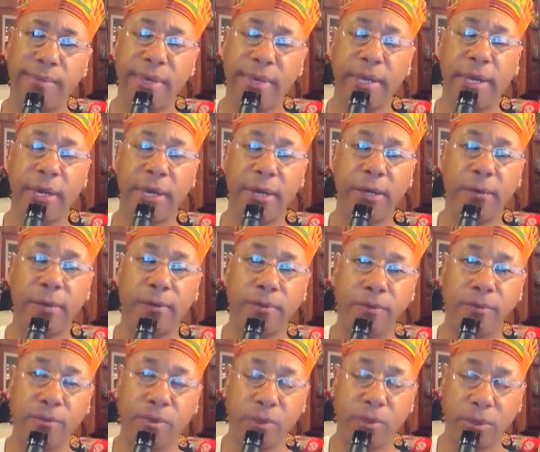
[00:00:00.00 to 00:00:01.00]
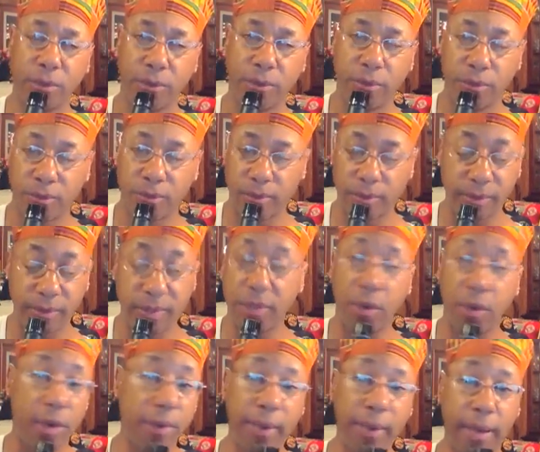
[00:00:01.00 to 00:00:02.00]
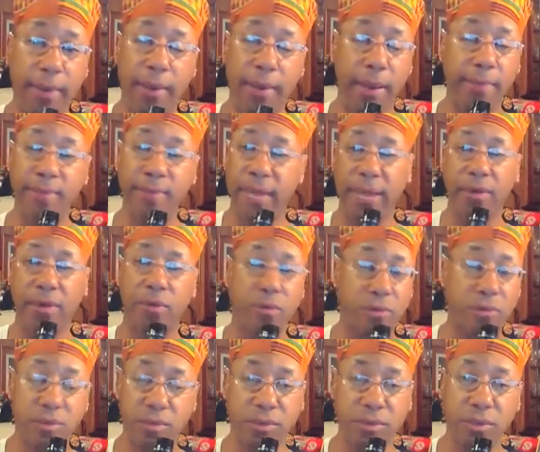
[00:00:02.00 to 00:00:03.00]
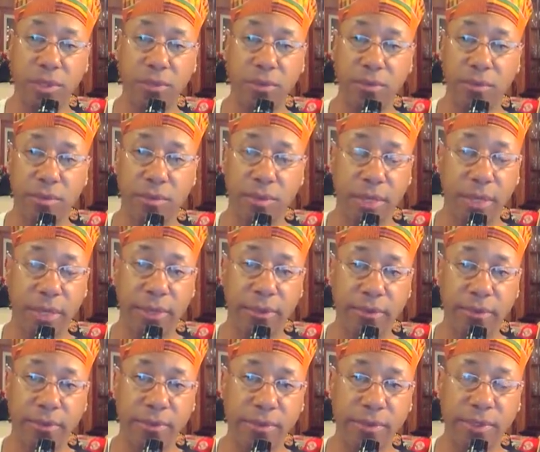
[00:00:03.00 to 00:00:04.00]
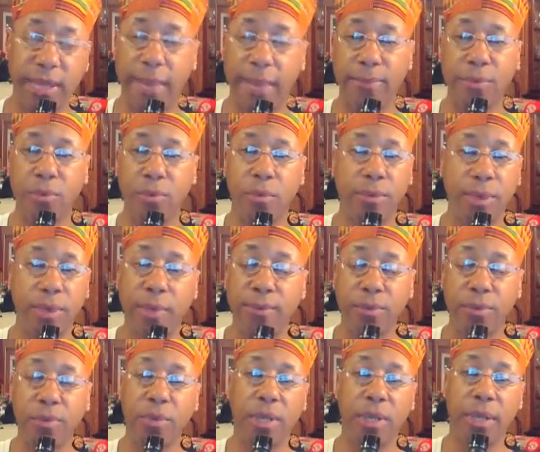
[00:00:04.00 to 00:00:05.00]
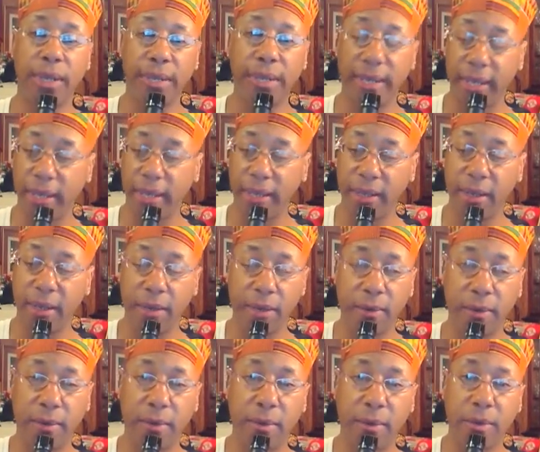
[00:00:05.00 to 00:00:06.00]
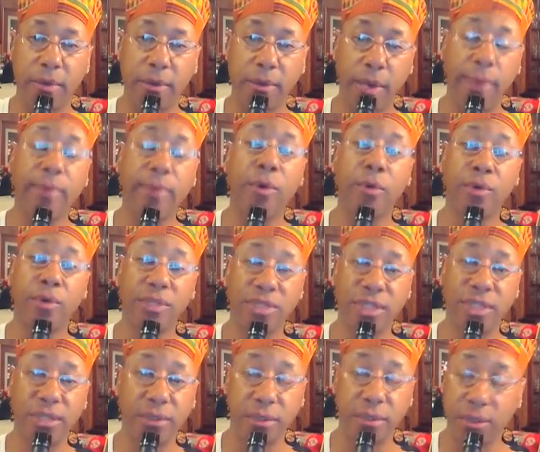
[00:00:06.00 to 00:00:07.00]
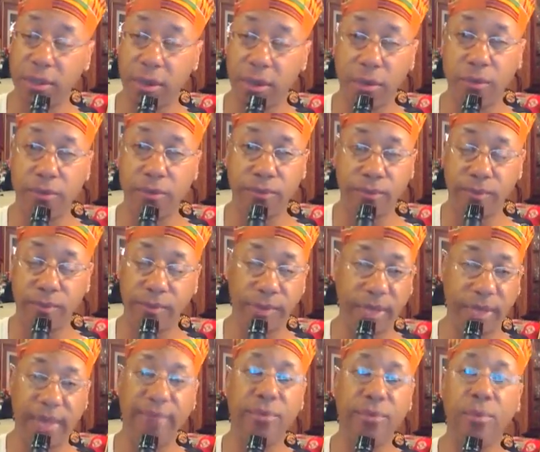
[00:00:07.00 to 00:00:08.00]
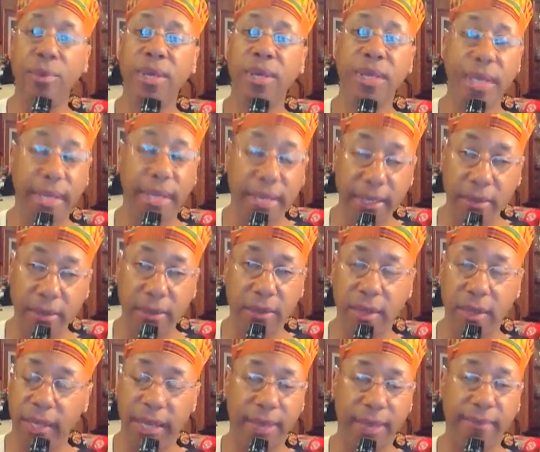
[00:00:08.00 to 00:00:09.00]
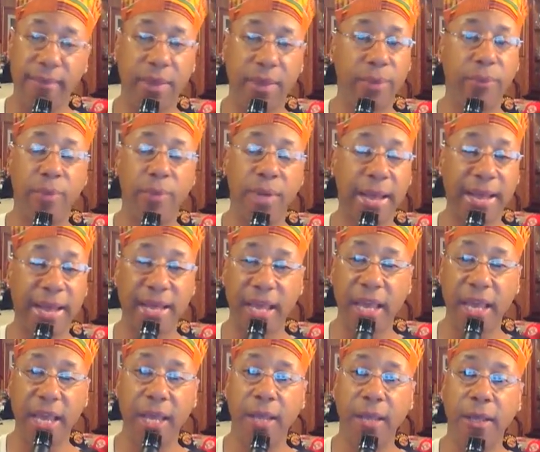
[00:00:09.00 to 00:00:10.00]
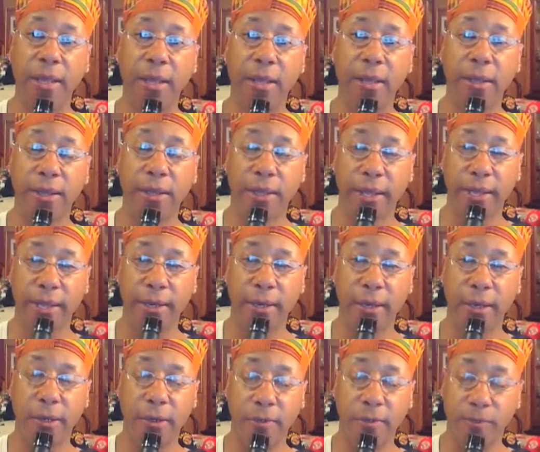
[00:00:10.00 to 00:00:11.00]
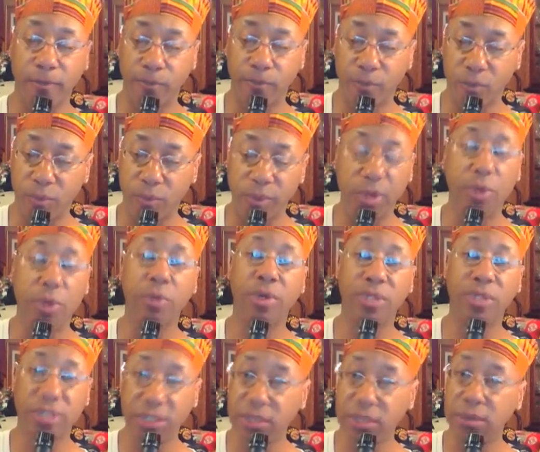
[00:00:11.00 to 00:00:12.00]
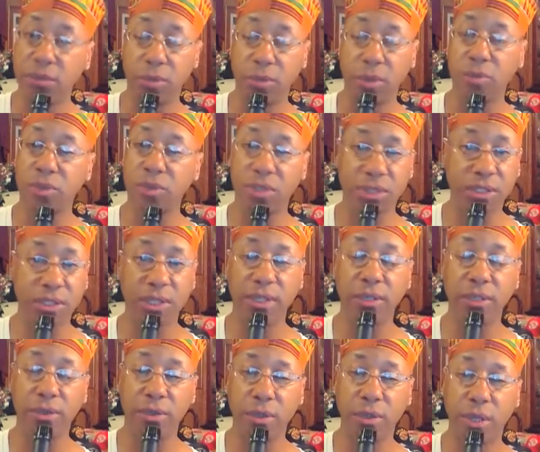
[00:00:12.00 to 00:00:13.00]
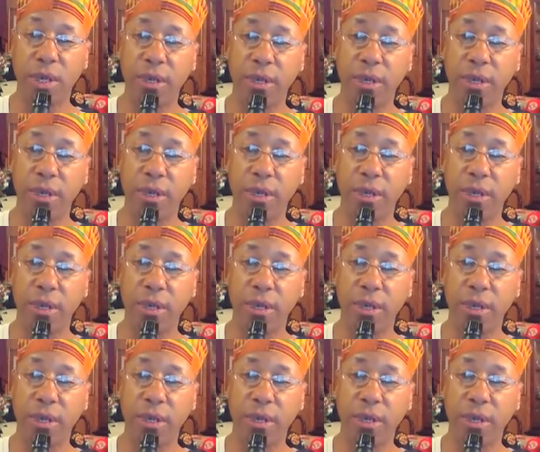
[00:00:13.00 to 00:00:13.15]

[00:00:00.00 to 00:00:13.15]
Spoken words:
but I'm not gonna stop doing what I'm doing, and I'm gonna continue, every weekend, when I can, and we're gonna continue